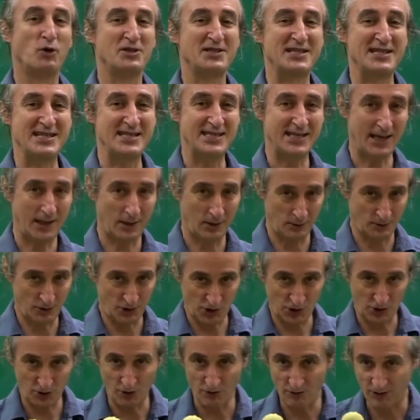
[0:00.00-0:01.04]
detail
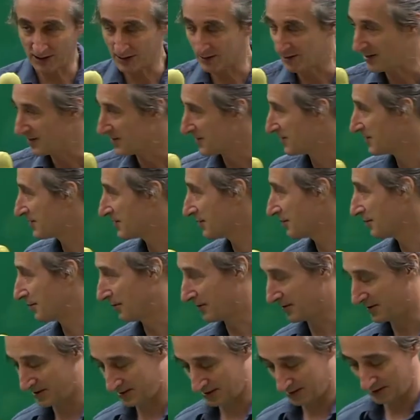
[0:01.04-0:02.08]
during this
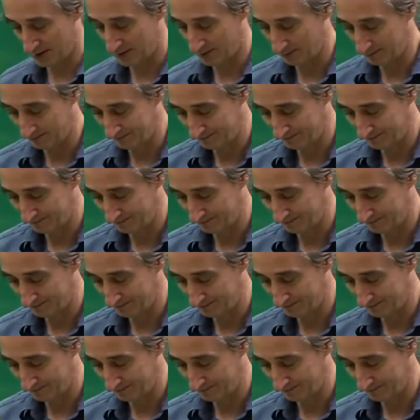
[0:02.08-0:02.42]
course.